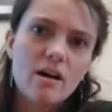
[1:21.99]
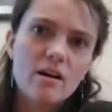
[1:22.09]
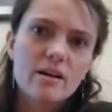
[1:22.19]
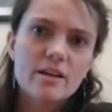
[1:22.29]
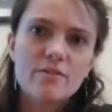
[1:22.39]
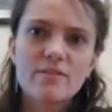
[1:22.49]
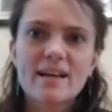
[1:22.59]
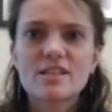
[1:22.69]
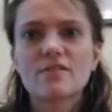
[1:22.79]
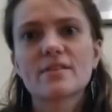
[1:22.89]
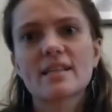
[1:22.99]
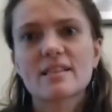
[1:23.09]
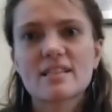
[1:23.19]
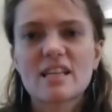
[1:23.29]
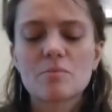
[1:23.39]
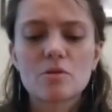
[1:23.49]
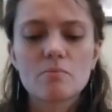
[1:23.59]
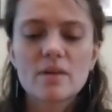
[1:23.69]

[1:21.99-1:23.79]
on a flat surface like this table,